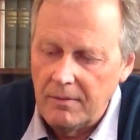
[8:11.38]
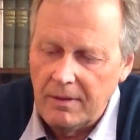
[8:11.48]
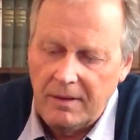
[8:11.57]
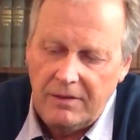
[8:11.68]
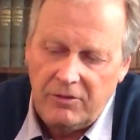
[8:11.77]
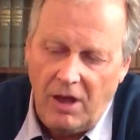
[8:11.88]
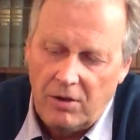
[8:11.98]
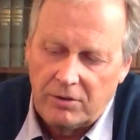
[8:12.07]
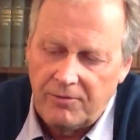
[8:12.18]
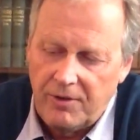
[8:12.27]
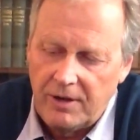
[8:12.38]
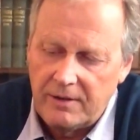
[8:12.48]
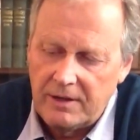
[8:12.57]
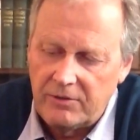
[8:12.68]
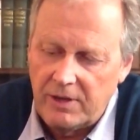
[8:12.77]
it's hard to find
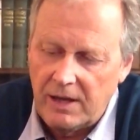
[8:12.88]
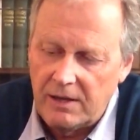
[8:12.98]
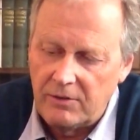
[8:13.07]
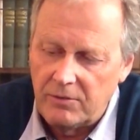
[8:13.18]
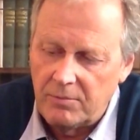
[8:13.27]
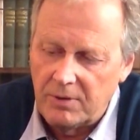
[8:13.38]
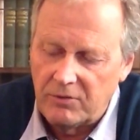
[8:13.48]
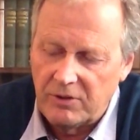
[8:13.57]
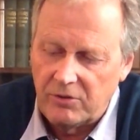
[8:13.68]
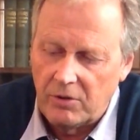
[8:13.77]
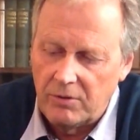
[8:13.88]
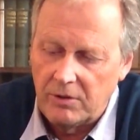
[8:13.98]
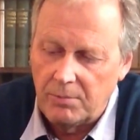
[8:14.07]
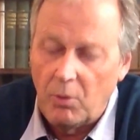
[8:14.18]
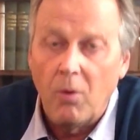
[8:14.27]
these days, because it's on this
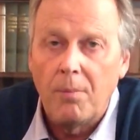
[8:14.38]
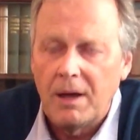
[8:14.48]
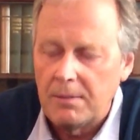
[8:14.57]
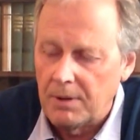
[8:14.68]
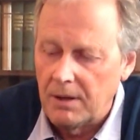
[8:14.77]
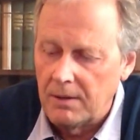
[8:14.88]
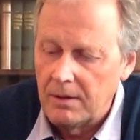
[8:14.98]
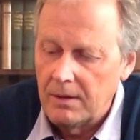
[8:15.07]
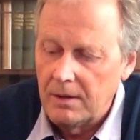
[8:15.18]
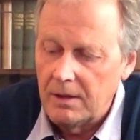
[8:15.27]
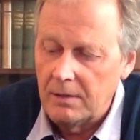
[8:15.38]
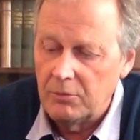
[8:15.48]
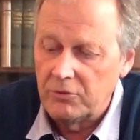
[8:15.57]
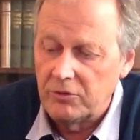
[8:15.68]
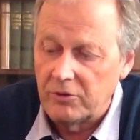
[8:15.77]
poor paper and was
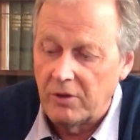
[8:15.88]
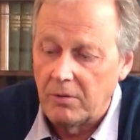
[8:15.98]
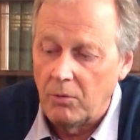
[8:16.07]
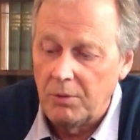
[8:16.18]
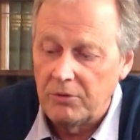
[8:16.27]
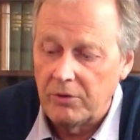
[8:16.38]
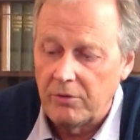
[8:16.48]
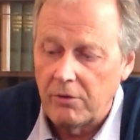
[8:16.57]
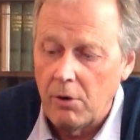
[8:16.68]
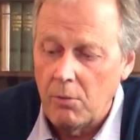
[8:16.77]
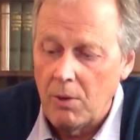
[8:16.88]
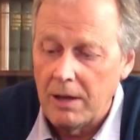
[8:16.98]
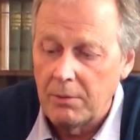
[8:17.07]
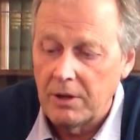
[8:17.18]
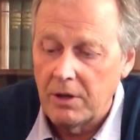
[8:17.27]
just almost a throwaway
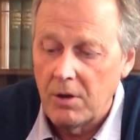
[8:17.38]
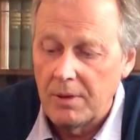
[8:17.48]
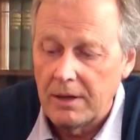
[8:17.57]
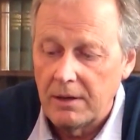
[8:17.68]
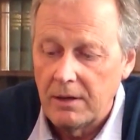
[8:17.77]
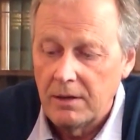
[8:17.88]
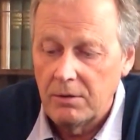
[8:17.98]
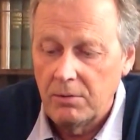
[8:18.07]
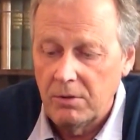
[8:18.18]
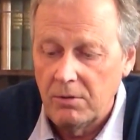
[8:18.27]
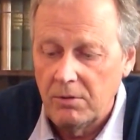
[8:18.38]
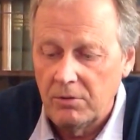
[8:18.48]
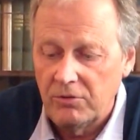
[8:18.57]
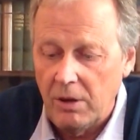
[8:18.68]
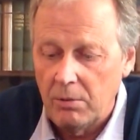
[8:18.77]
with a comic. You
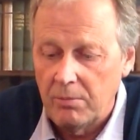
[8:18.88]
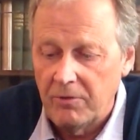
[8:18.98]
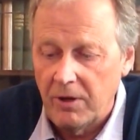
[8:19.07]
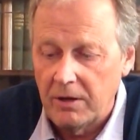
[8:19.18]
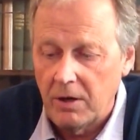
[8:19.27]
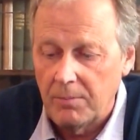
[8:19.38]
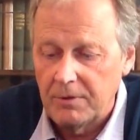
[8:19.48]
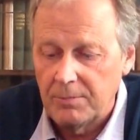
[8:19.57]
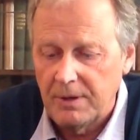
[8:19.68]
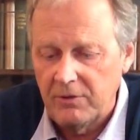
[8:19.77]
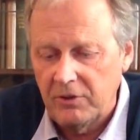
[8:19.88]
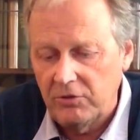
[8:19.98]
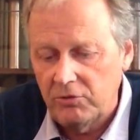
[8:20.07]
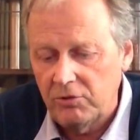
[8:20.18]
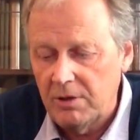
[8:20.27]
seldom find copies, but it's
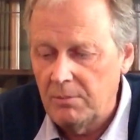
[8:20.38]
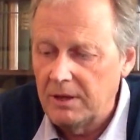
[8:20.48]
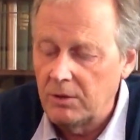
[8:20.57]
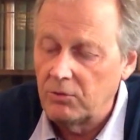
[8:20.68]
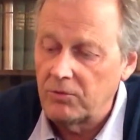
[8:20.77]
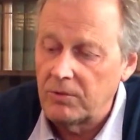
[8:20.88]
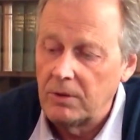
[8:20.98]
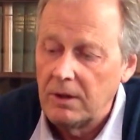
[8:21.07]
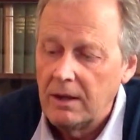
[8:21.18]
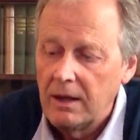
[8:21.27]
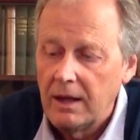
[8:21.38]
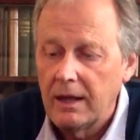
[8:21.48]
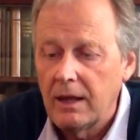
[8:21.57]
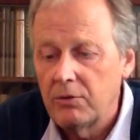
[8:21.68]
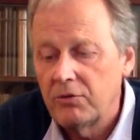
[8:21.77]
extremely useful. It
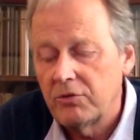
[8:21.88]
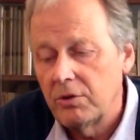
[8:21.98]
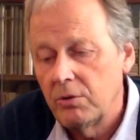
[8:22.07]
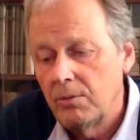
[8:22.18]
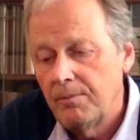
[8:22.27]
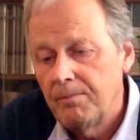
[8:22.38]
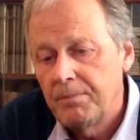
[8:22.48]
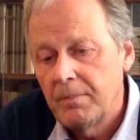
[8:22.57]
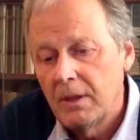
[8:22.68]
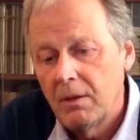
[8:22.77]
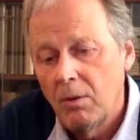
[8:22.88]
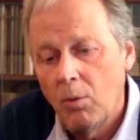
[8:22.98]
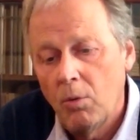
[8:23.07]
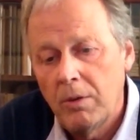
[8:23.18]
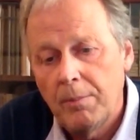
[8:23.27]
goes through
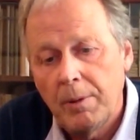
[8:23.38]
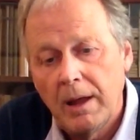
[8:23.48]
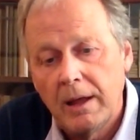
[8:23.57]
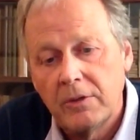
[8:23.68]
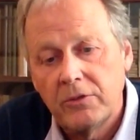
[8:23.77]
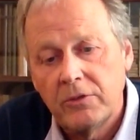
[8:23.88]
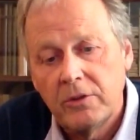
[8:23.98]
all the players